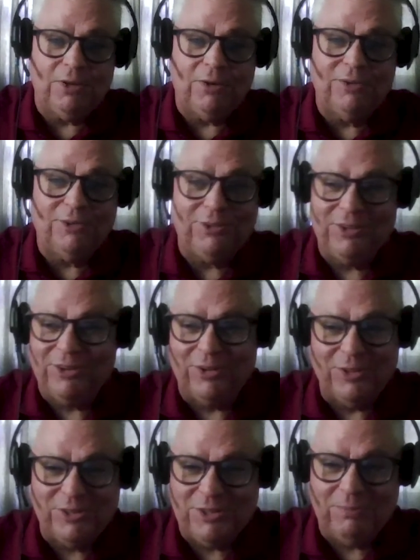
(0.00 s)

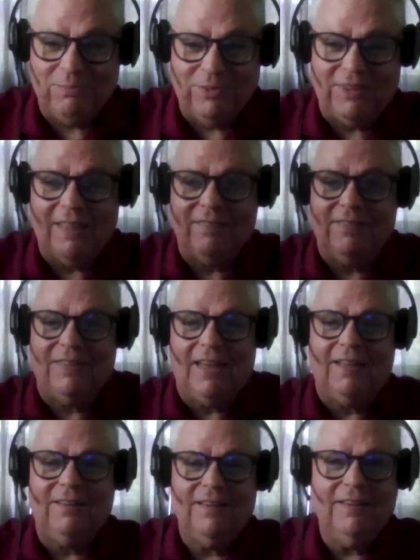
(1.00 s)

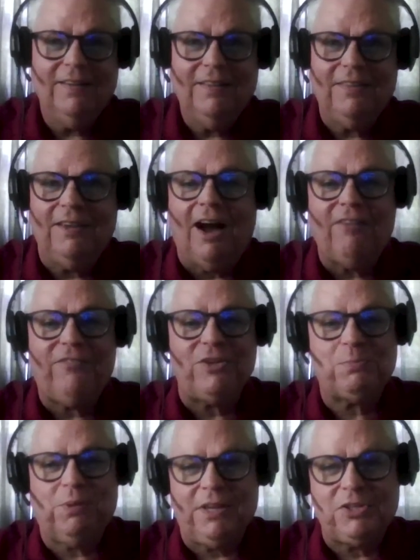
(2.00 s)
That the
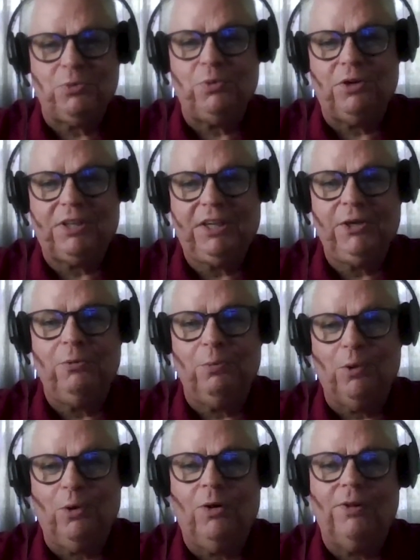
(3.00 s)
office plays a real key
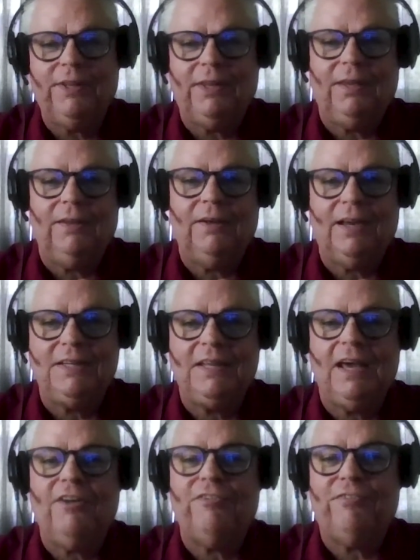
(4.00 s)
role in
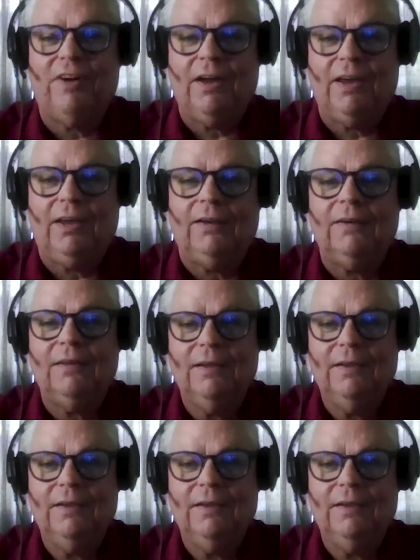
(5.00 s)
identifying